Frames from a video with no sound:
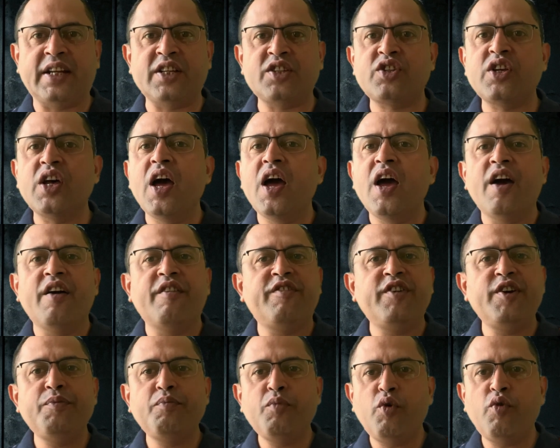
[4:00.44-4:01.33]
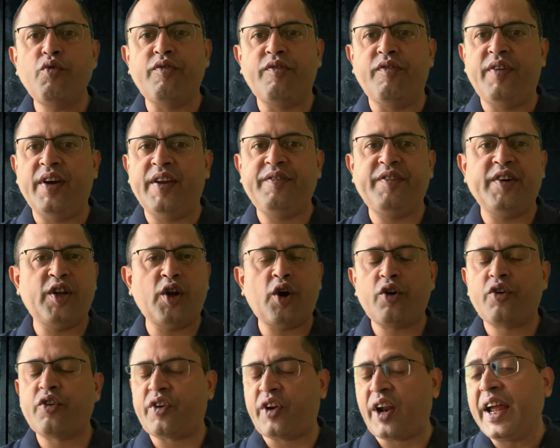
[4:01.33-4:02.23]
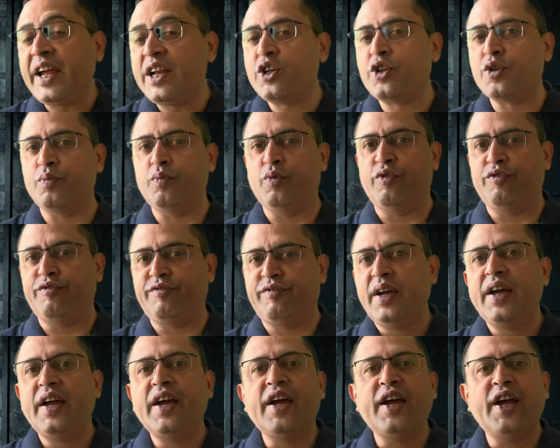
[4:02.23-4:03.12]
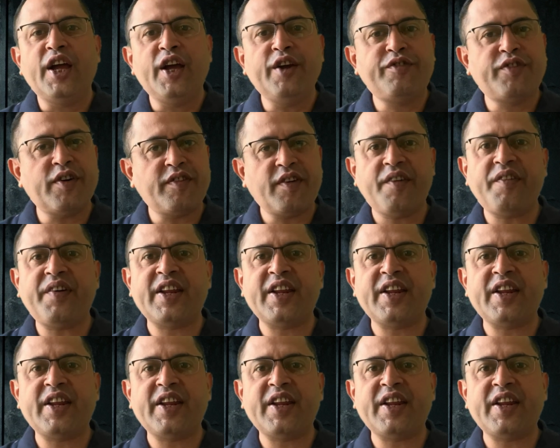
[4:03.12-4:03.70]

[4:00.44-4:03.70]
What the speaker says: is, we move when we are not trying to move. If you have ever